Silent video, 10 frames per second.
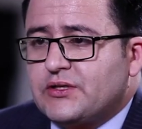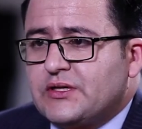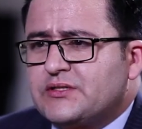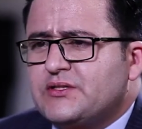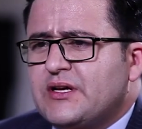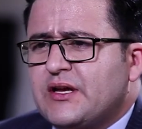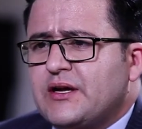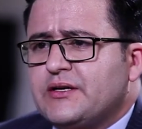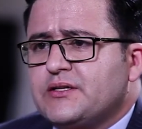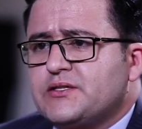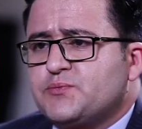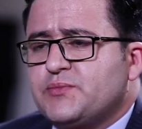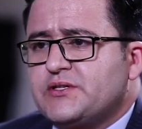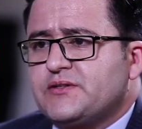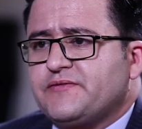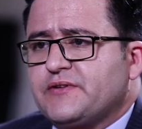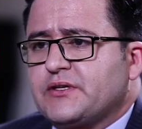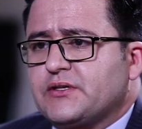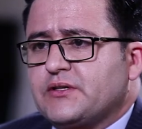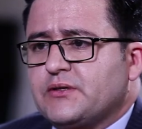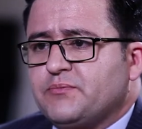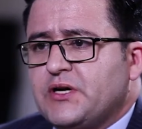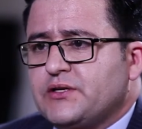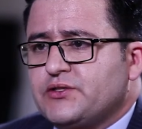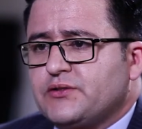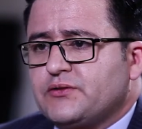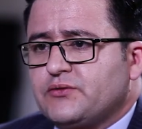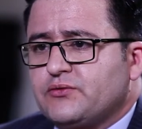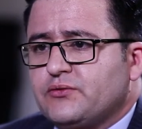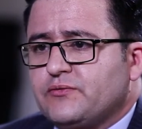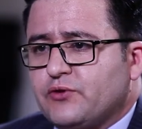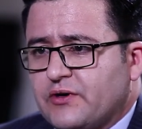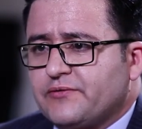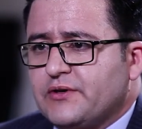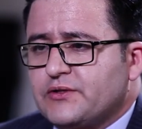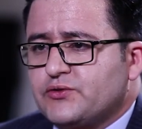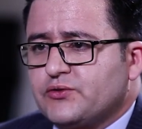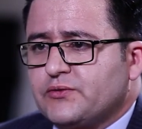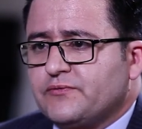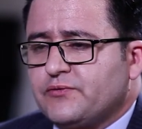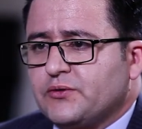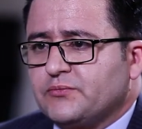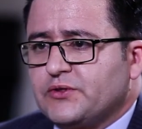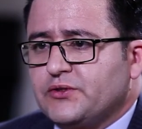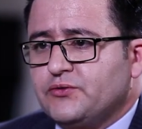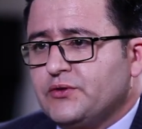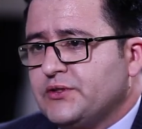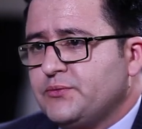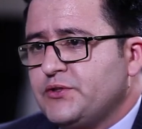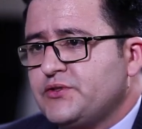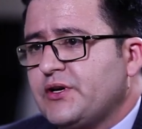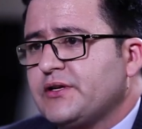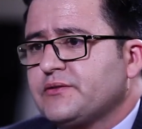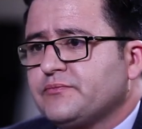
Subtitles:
Is there any specific budget for Afghanistan from the UNDP side?